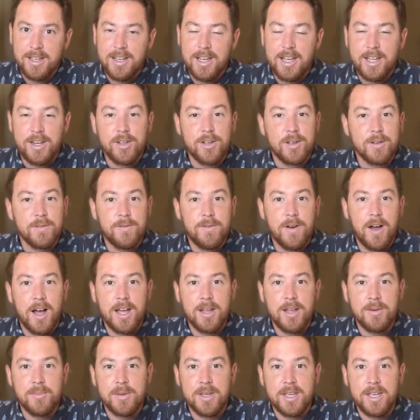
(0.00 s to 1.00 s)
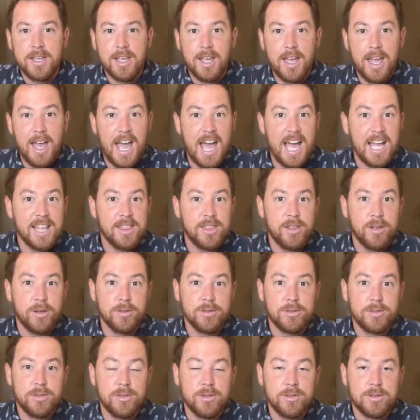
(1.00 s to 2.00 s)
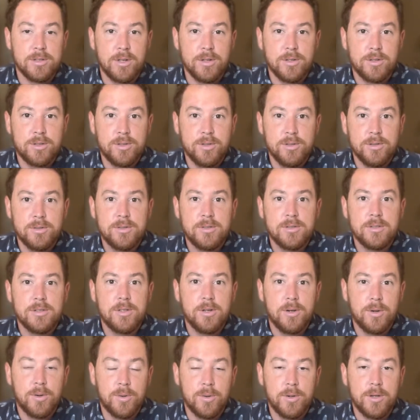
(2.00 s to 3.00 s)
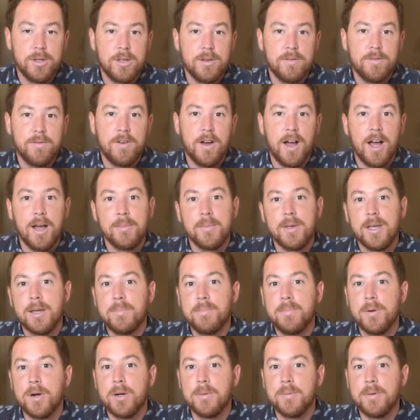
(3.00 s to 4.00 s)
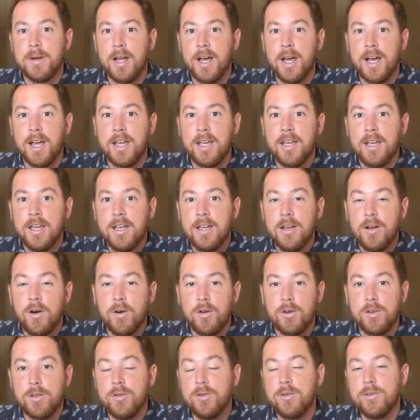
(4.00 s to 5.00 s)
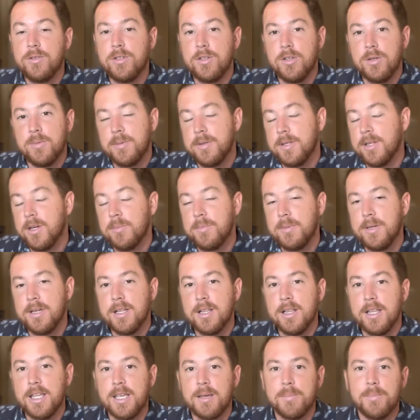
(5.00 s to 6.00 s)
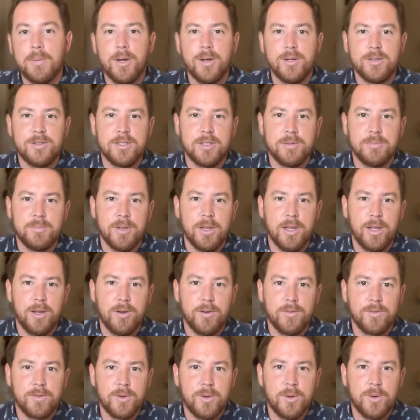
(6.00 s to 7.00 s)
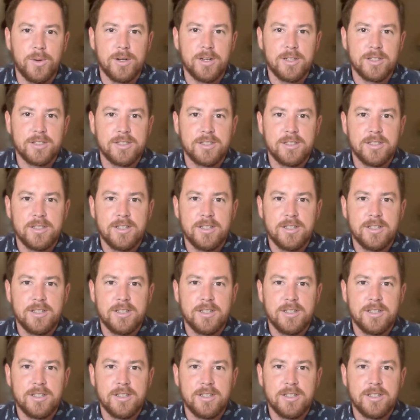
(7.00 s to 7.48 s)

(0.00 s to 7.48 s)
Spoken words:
And you can find me at those two socials, or you could find me at Bourbon Eye on YouTube, and there'll be a link posted below, of course.